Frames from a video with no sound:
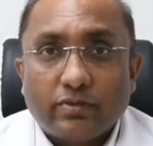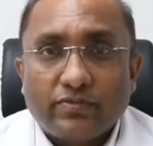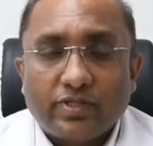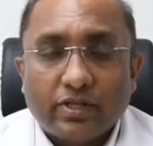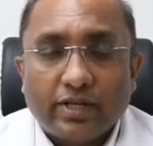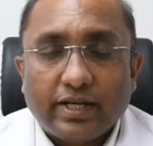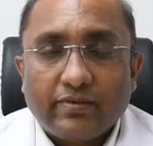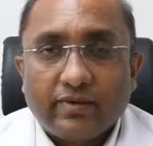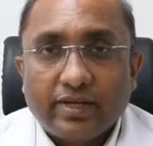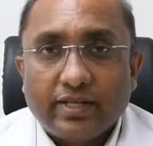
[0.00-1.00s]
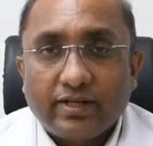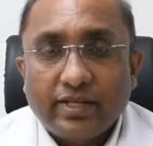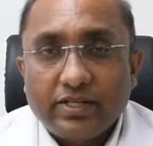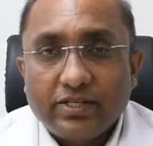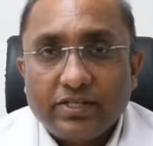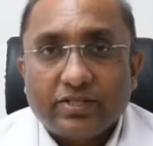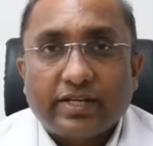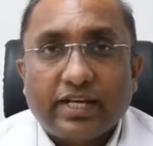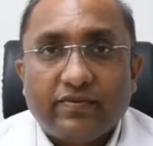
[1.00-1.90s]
which are like least side